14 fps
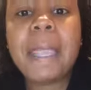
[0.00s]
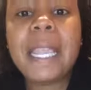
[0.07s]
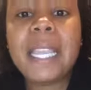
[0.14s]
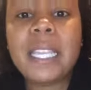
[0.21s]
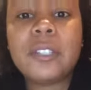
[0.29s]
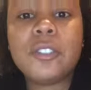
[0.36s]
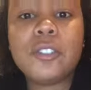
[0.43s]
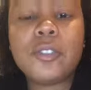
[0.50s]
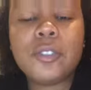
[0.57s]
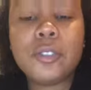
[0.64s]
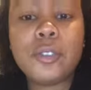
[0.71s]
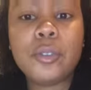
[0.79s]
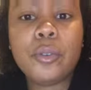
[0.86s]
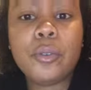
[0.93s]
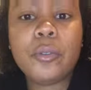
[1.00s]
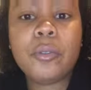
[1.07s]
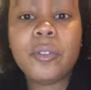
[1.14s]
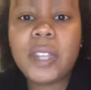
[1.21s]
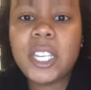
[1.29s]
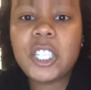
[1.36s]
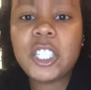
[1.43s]
is to
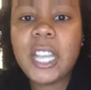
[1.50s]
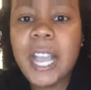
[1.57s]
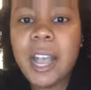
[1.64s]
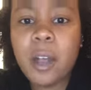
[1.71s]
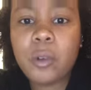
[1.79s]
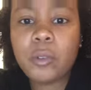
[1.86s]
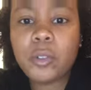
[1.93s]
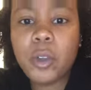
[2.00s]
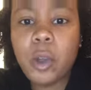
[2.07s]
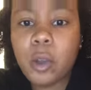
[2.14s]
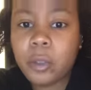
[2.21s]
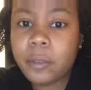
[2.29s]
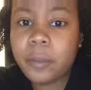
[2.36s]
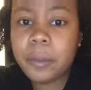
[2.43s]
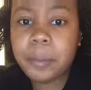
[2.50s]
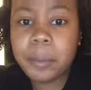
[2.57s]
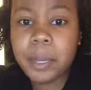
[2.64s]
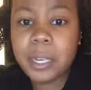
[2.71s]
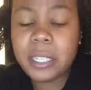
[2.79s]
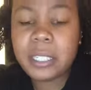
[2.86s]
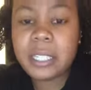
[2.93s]
finish out all of the
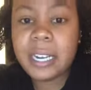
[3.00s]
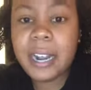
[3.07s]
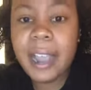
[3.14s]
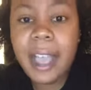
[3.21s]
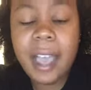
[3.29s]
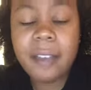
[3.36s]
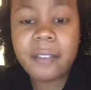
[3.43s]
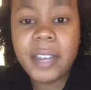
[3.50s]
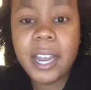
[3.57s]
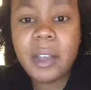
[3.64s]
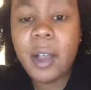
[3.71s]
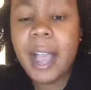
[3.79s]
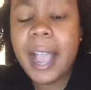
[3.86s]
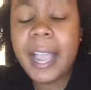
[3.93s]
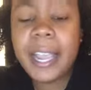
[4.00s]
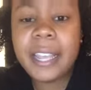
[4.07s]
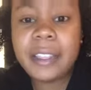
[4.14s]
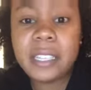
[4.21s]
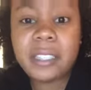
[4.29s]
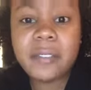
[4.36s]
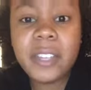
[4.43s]
products that I have. Now, I,
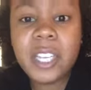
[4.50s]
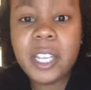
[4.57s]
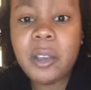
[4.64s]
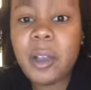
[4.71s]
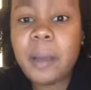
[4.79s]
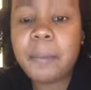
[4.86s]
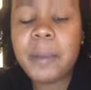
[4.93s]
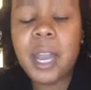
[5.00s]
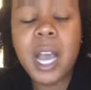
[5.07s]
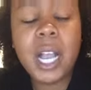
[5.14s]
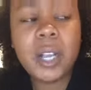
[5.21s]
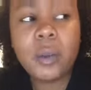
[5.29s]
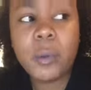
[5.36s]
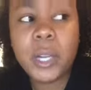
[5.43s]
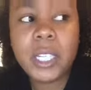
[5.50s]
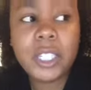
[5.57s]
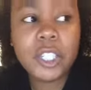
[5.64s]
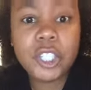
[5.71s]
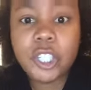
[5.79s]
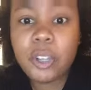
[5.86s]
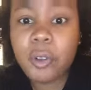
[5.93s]
in this video, I'm not going
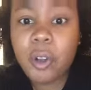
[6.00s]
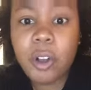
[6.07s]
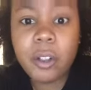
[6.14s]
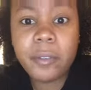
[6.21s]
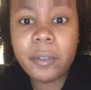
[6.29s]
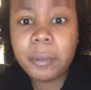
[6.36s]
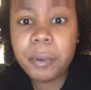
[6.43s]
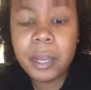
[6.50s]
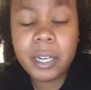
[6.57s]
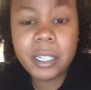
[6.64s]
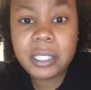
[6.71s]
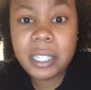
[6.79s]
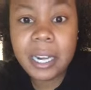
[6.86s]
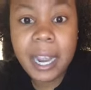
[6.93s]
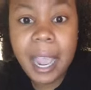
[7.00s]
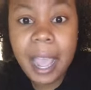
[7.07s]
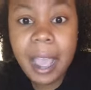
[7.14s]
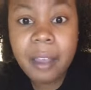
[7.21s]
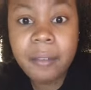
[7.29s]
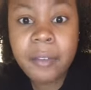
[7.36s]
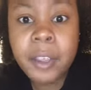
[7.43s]
to show all of the products that I
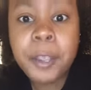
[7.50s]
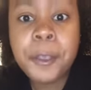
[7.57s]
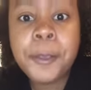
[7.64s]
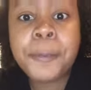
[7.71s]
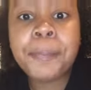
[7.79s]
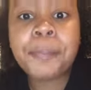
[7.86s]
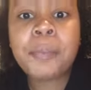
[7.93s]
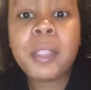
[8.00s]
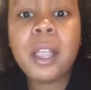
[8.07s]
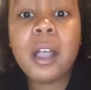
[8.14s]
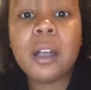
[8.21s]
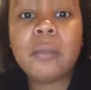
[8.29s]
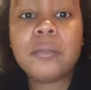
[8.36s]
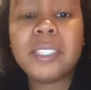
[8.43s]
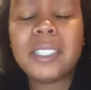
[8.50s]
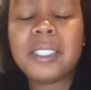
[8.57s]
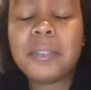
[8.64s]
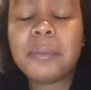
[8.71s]
have, um, just